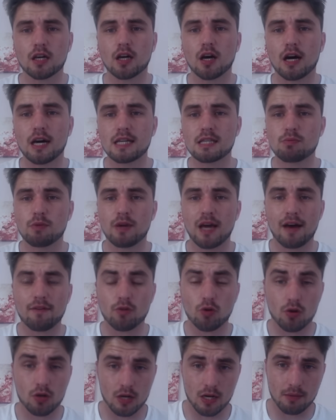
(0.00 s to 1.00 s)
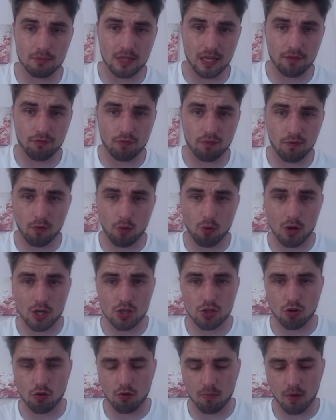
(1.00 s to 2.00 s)
guys, we have got an update from
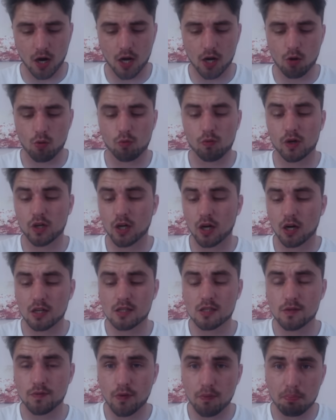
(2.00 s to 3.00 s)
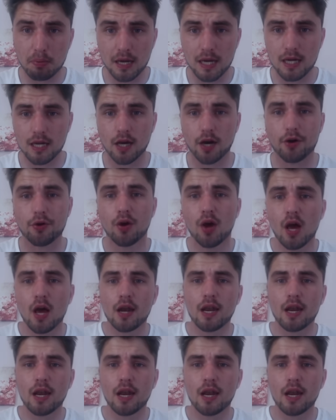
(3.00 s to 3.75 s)
Fabrizio Romano with regards to Fabinho.